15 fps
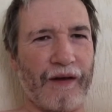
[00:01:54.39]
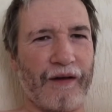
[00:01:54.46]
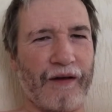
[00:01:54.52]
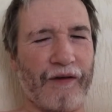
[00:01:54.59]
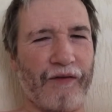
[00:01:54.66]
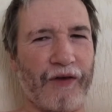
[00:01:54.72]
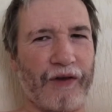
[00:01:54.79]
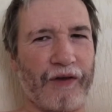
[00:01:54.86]

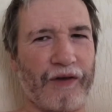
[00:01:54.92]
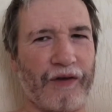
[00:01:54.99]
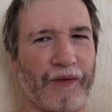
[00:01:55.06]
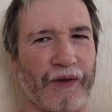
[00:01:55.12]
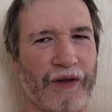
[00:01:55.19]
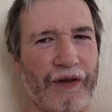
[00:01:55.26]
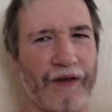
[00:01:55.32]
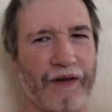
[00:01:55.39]
And if you don't do
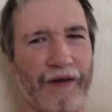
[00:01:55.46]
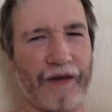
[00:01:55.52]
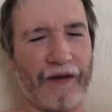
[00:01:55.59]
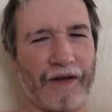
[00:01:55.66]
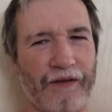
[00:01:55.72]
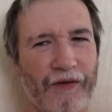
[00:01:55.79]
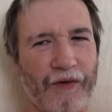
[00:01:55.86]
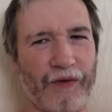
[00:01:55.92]
anything,
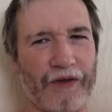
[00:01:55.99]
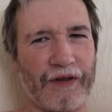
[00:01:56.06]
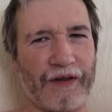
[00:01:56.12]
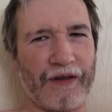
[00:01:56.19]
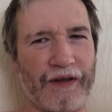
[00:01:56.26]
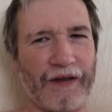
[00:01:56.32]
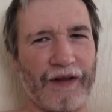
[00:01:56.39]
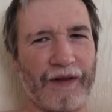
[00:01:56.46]
then of course
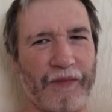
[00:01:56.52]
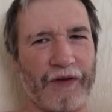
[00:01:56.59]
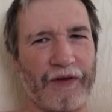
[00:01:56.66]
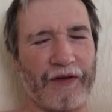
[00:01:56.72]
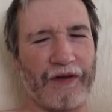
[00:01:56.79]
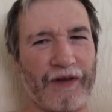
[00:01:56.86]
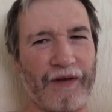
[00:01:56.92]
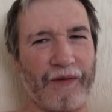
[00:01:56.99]
nothing
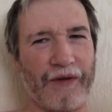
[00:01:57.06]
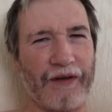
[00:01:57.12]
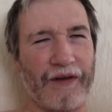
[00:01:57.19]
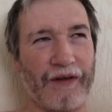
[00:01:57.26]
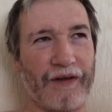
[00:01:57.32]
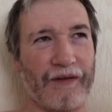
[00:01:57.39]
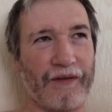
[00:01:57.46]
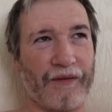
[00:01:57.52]
happens. Now,
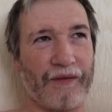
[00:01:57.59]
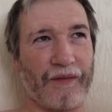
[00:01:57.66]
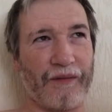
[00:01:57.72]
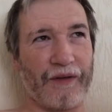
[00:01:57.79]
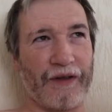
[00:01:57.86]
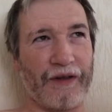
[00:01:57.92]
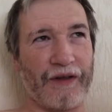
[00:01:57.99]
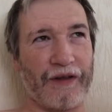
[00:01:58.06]
whether
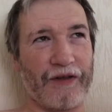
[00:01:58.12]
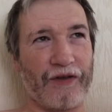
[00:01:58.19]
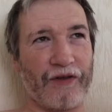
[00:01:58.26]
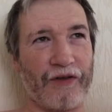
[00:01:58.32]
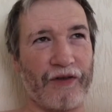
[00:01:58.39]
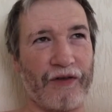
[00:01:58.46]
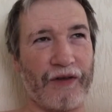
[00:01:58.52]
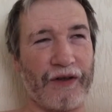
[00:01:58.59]
that's
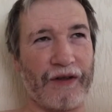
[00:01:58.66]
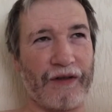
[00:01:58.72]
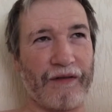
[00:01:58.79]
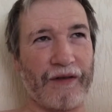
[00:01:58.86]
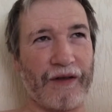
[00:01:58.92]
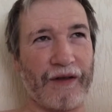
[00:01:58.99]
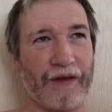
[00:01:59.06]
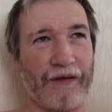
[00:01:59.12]
true, I don't
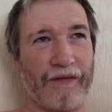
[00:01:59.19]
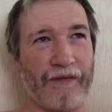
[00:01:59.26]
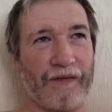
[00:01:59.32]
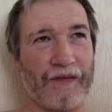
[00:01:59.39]
know.